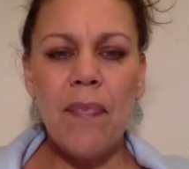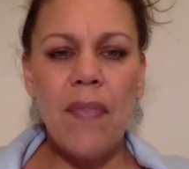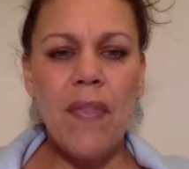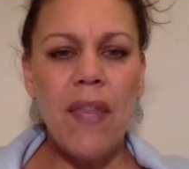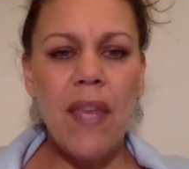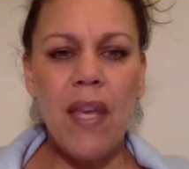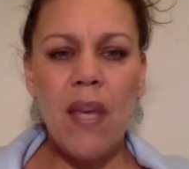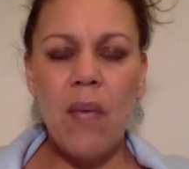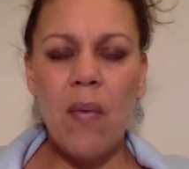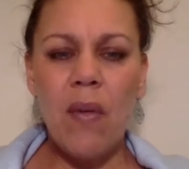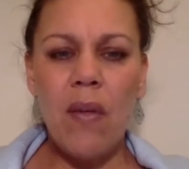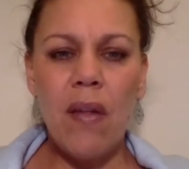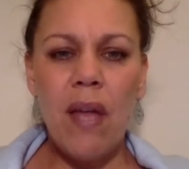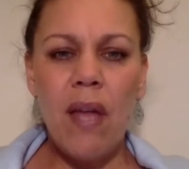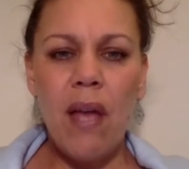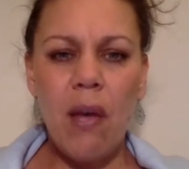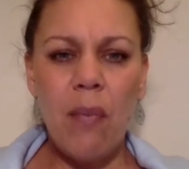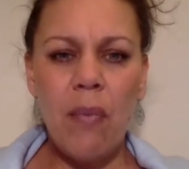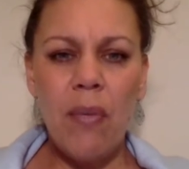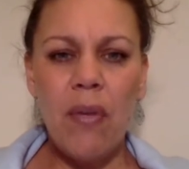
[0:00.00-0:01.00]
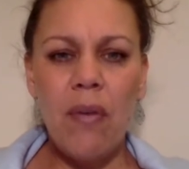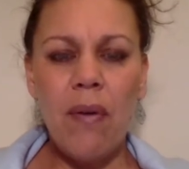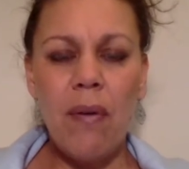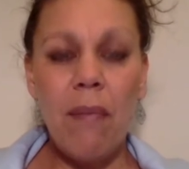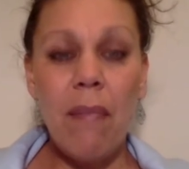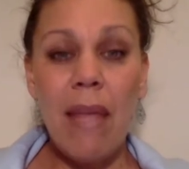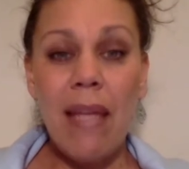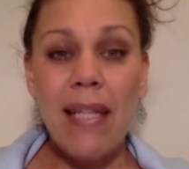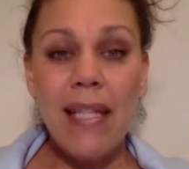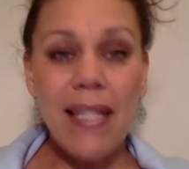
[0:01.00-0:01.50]
They will help you
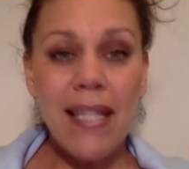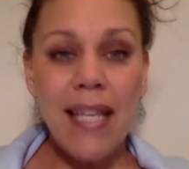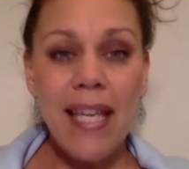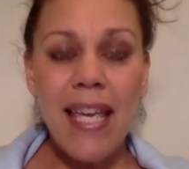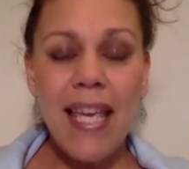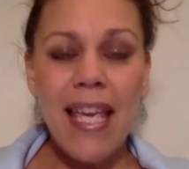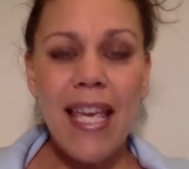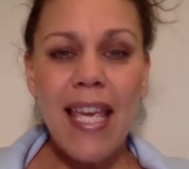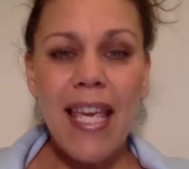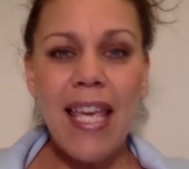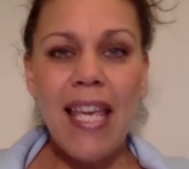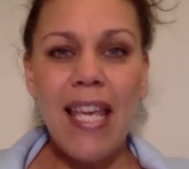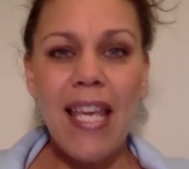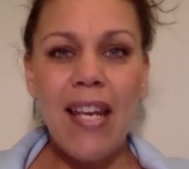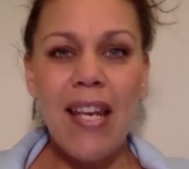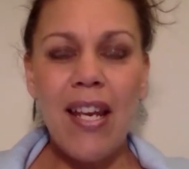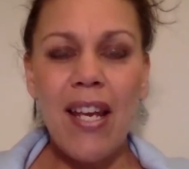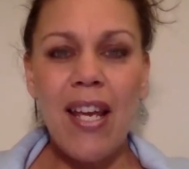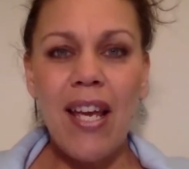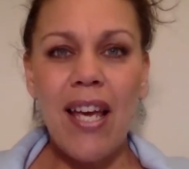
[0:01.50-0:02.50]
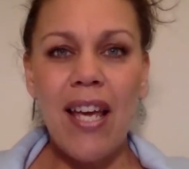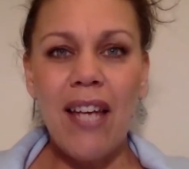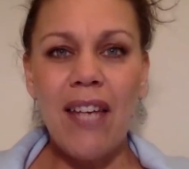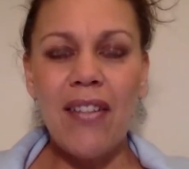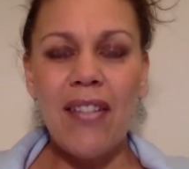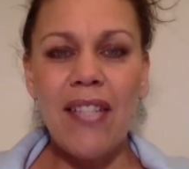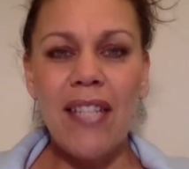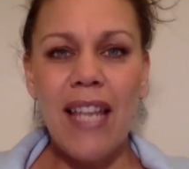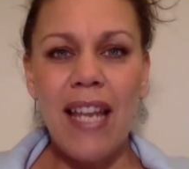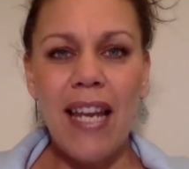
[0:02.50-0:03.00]
immensely in
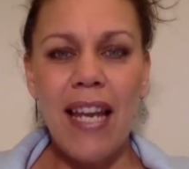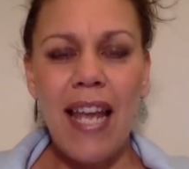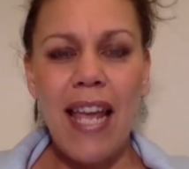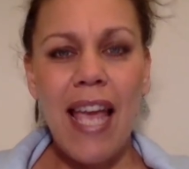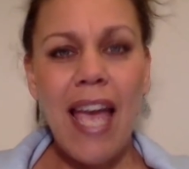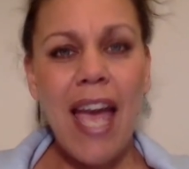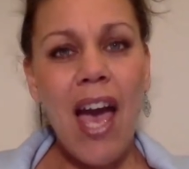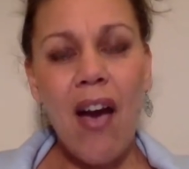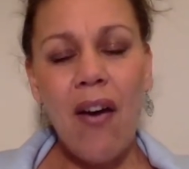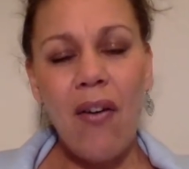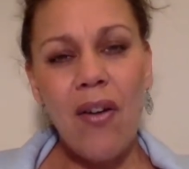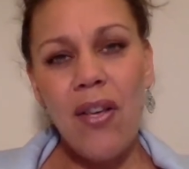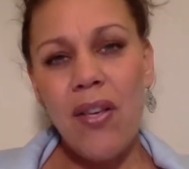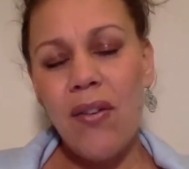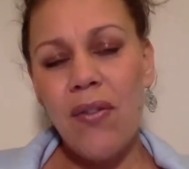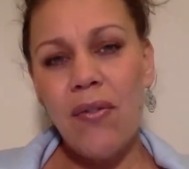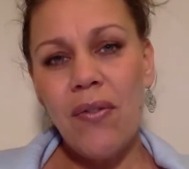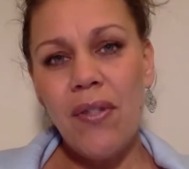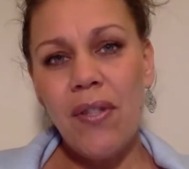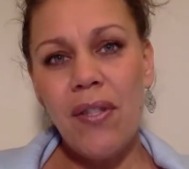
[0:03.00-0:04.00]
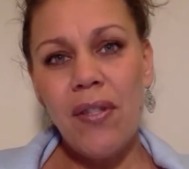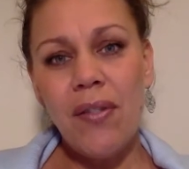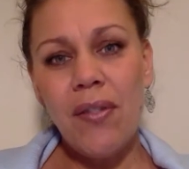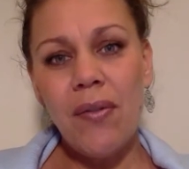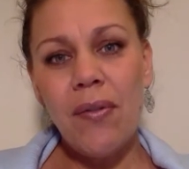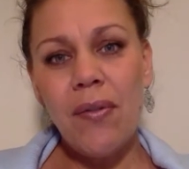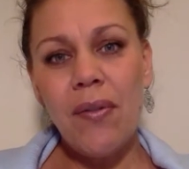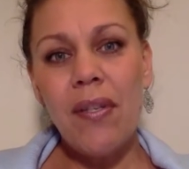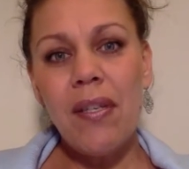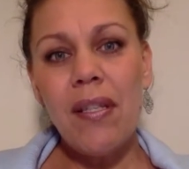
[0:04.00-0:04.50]
understanding how to use the
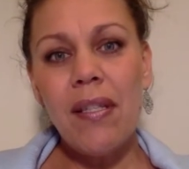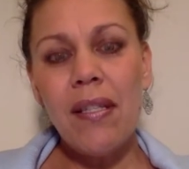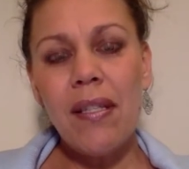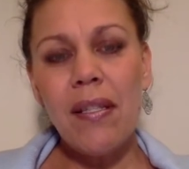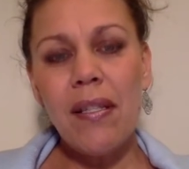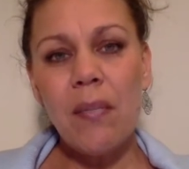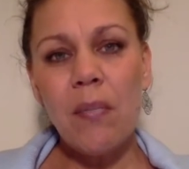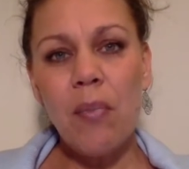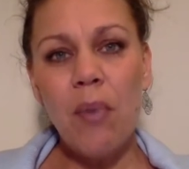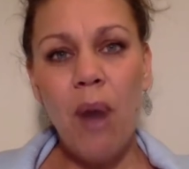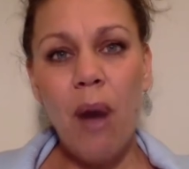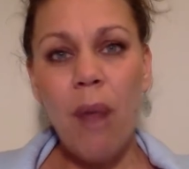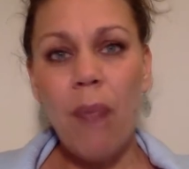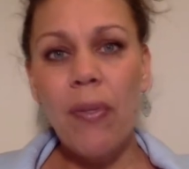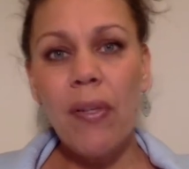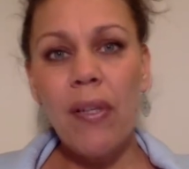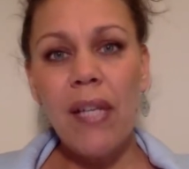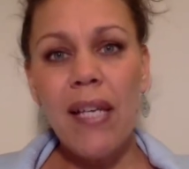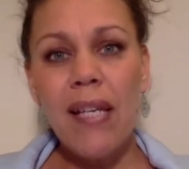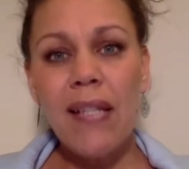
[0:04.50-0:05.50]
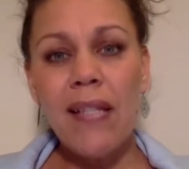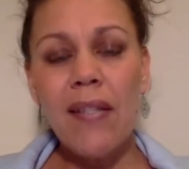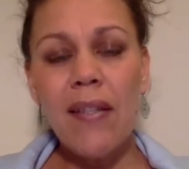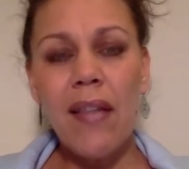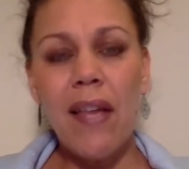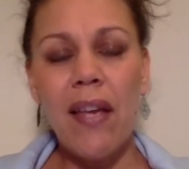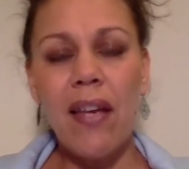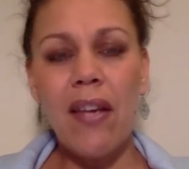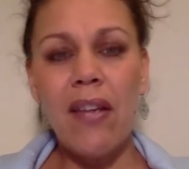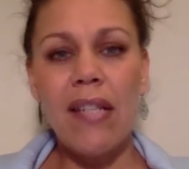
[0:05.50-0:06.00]
tools properly so
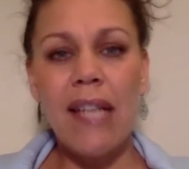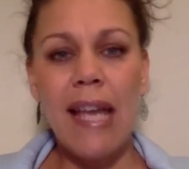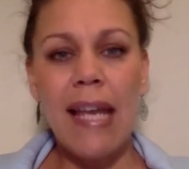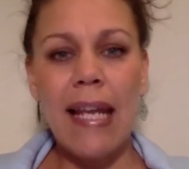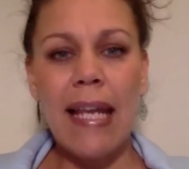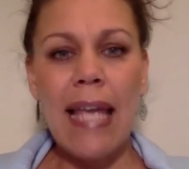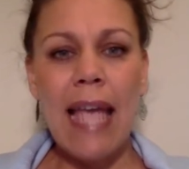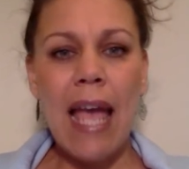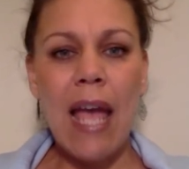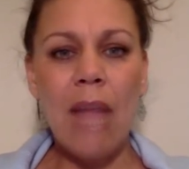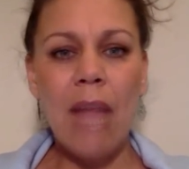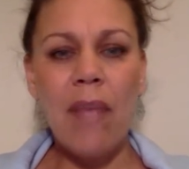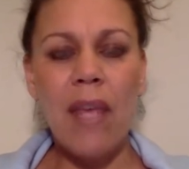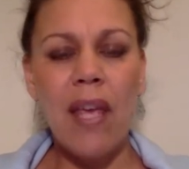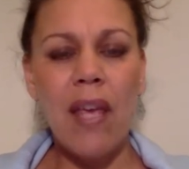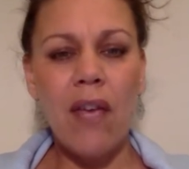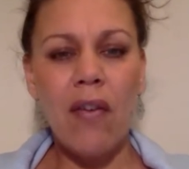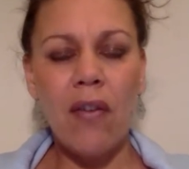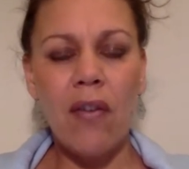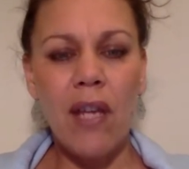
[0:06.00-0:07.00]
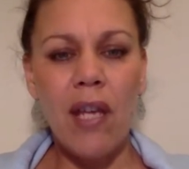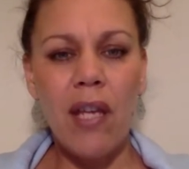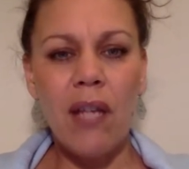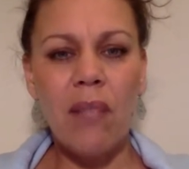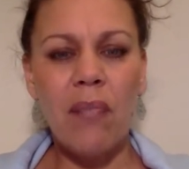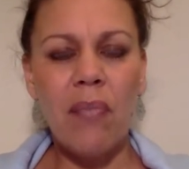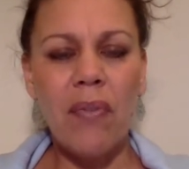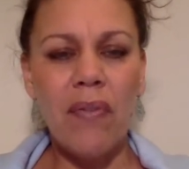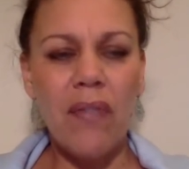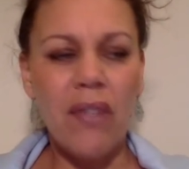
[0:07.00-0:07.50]
that your data can be aggregated
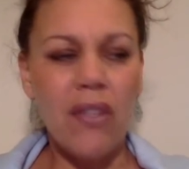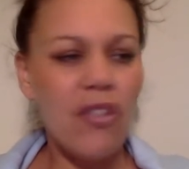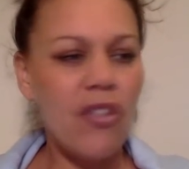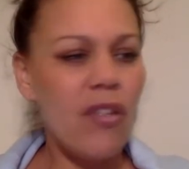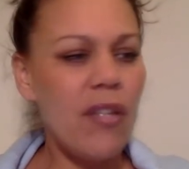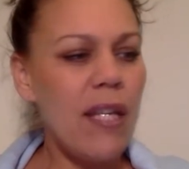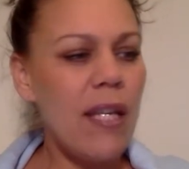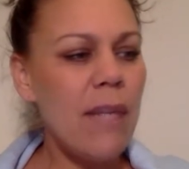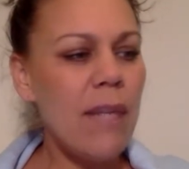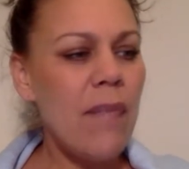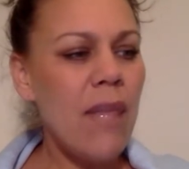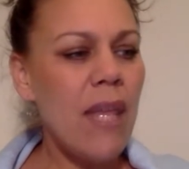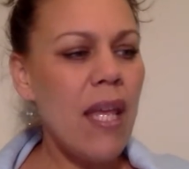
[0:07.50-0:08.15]
provincially.